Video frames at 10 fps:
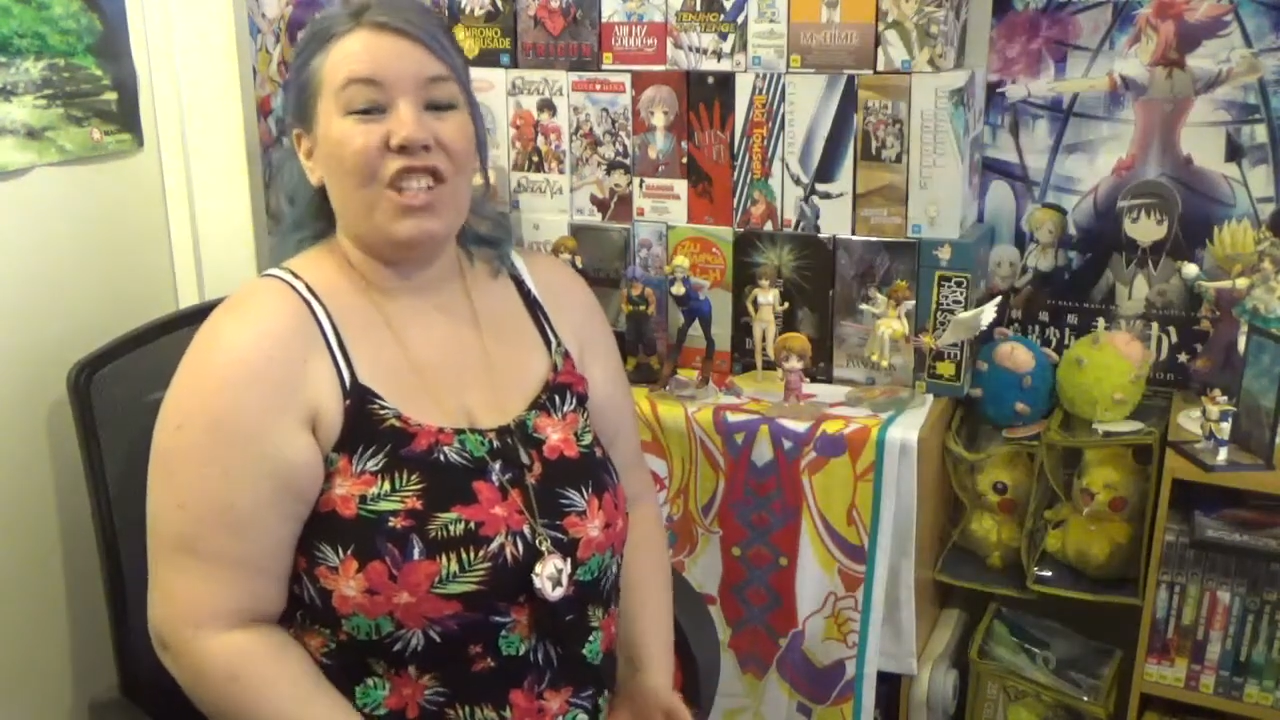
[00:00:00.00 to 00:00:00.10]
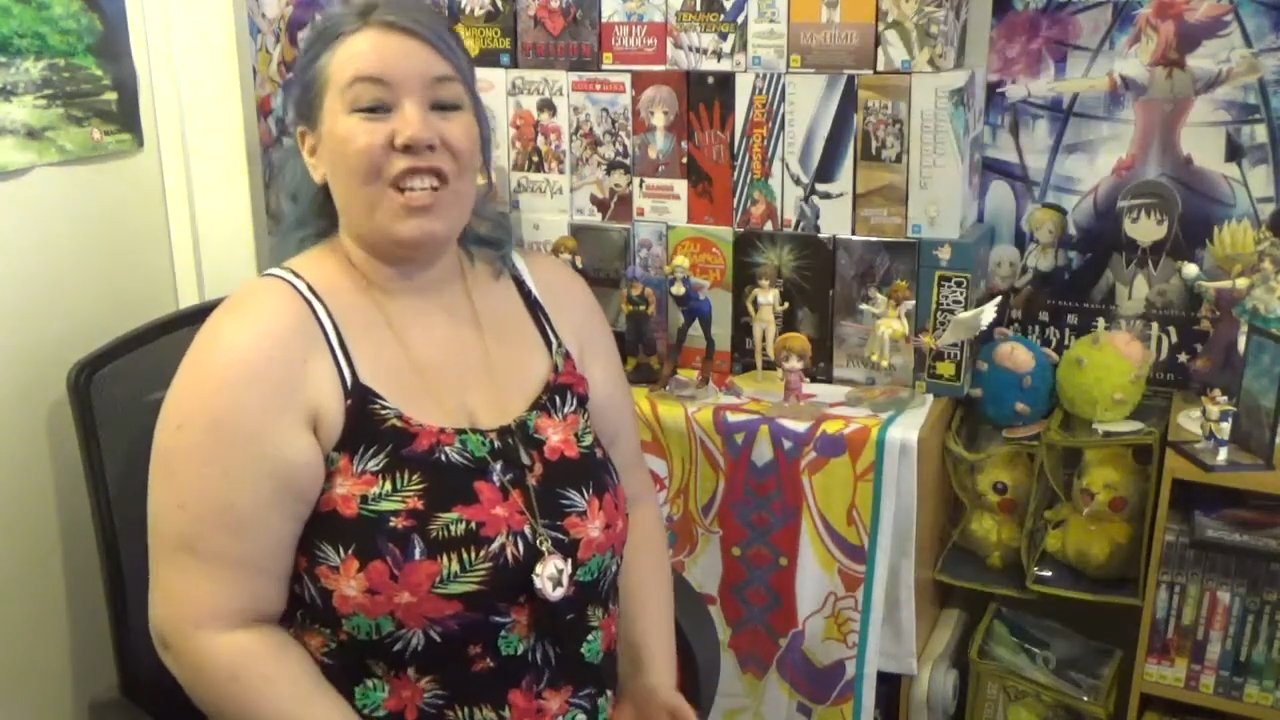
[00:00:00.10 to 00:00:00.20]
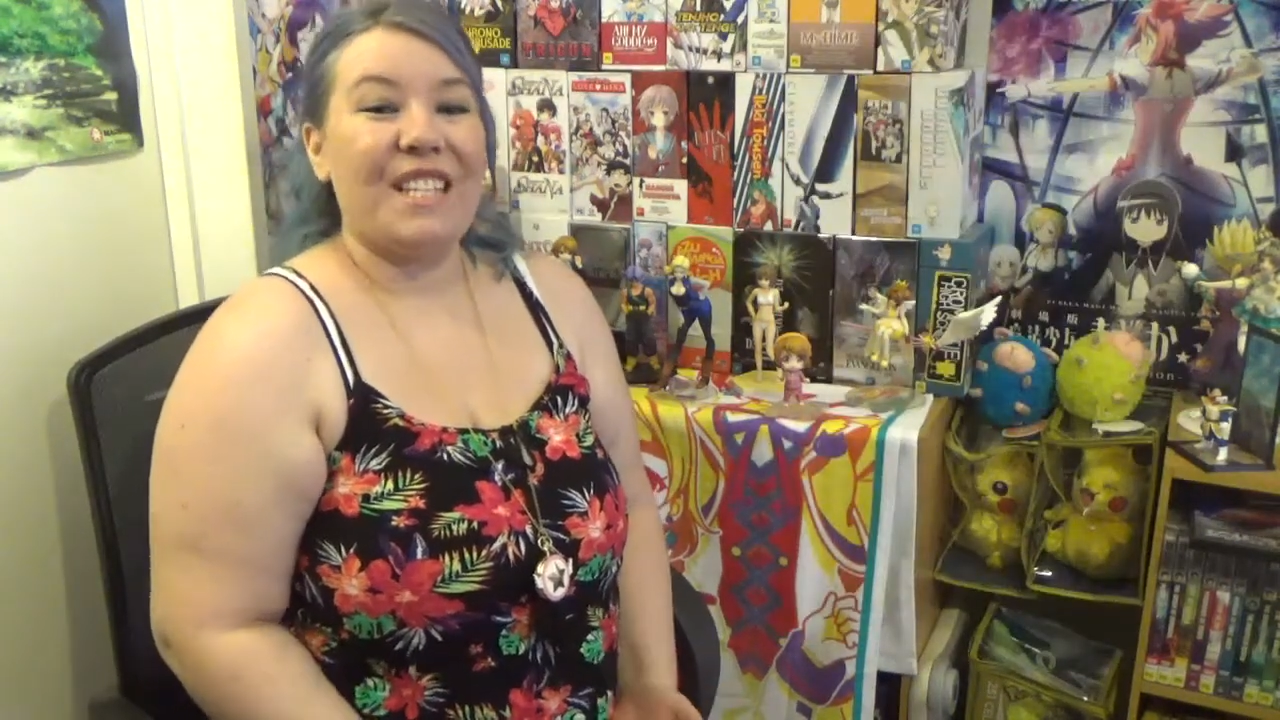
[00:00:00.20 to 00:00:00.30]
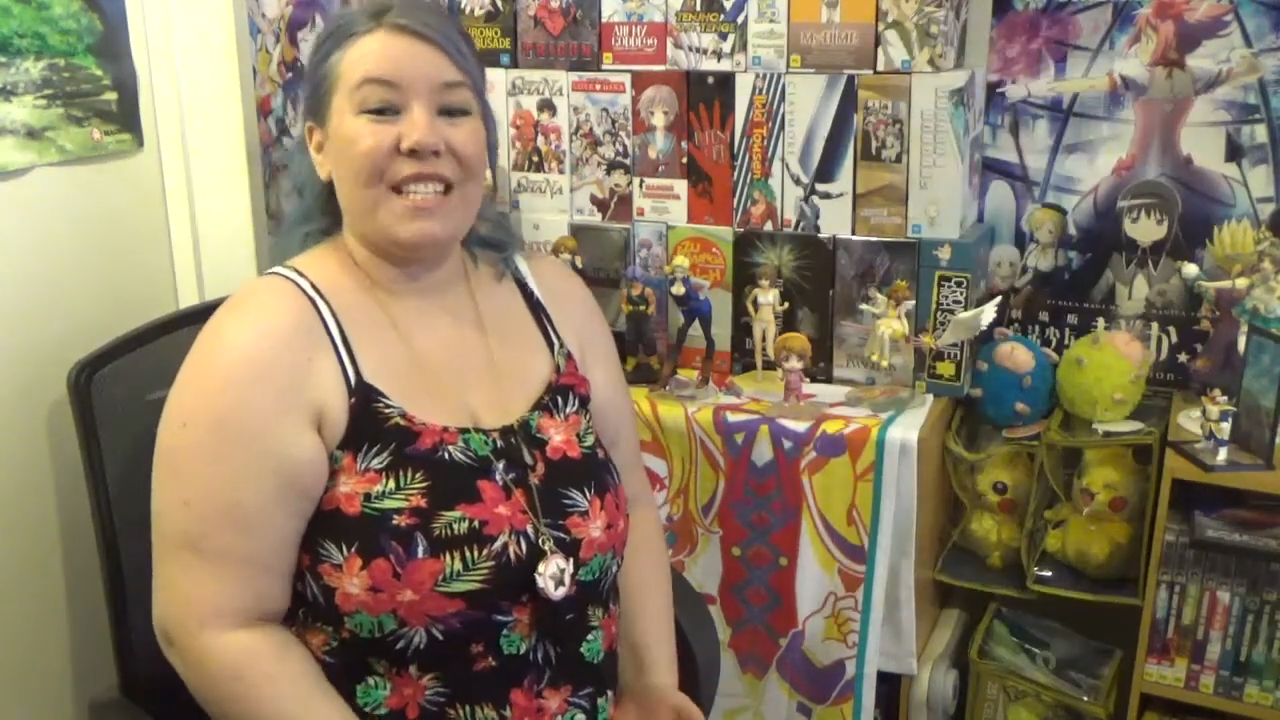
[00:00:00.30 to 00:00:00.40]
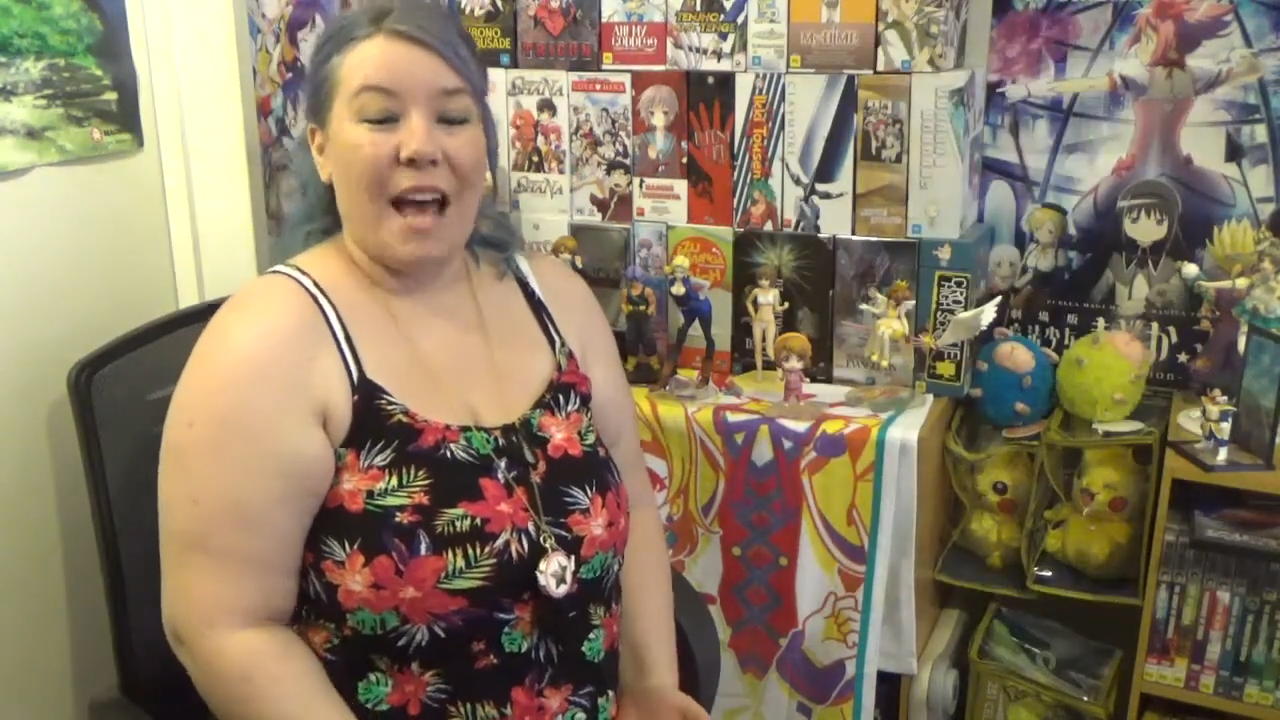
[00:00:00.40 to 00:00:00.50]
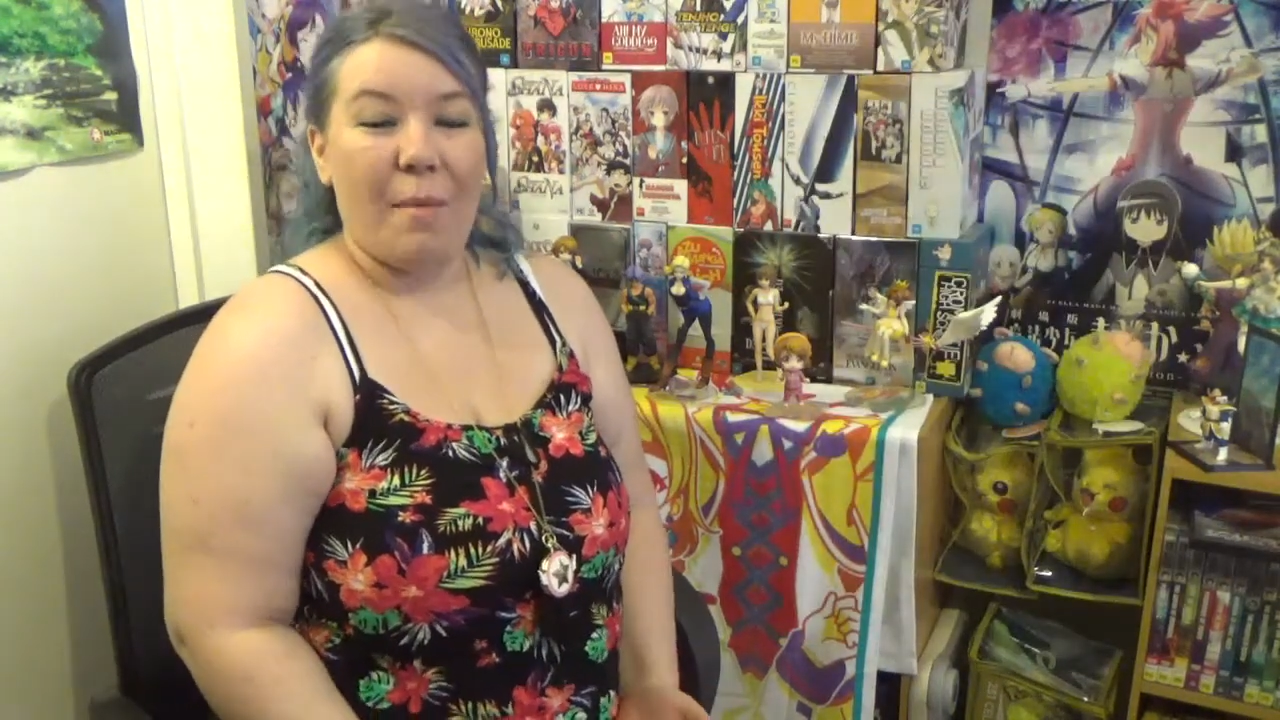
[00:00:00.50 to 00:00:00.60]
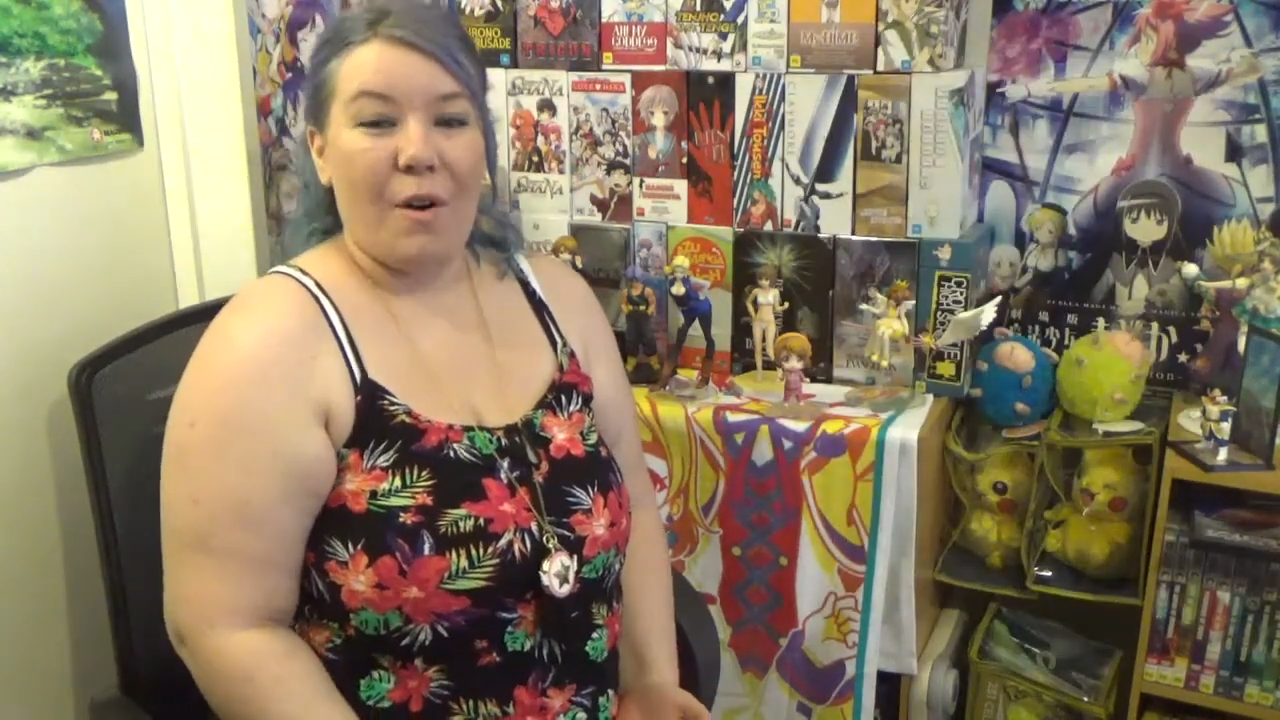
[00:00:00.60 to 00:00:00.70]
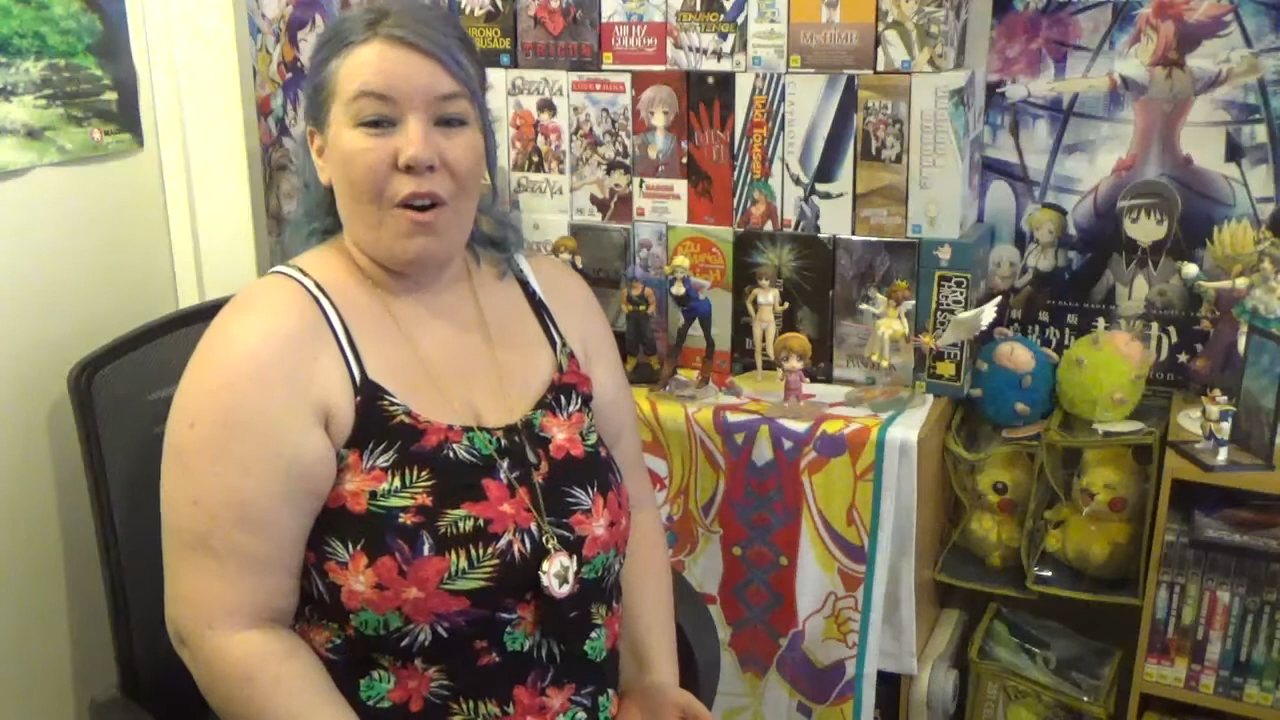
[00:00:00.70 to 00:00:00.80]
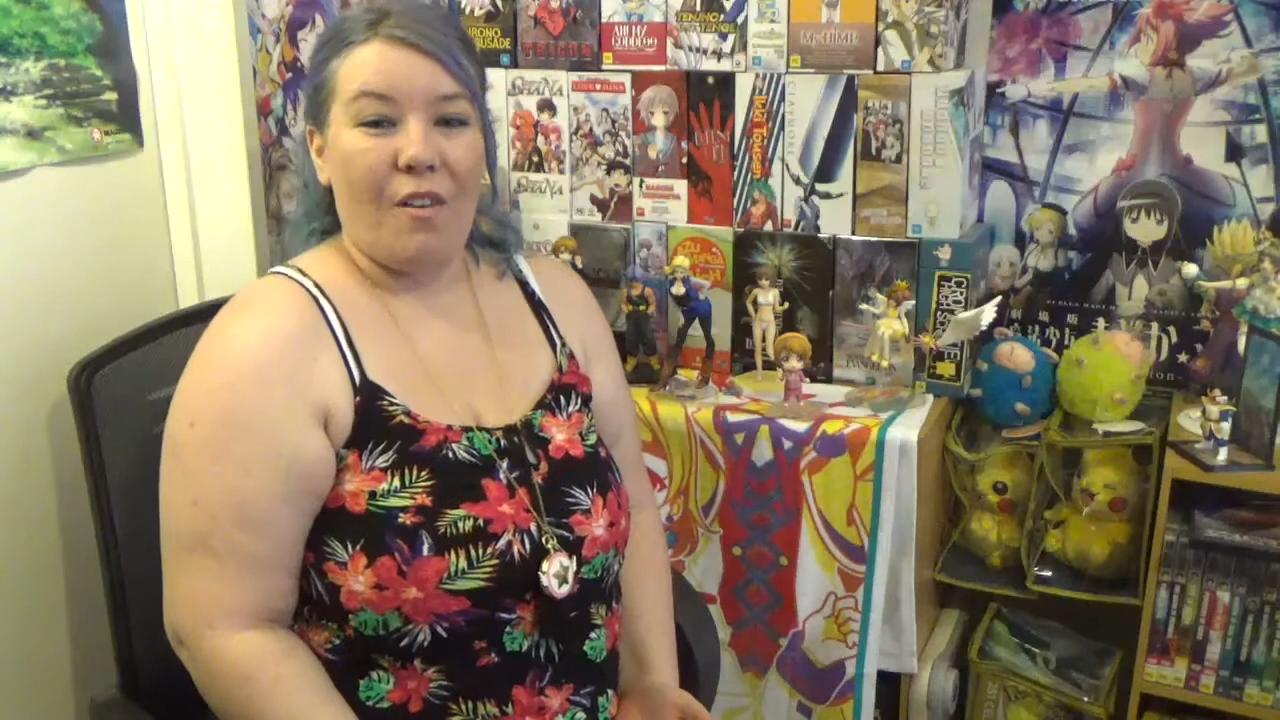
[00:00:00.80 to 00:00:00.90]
just some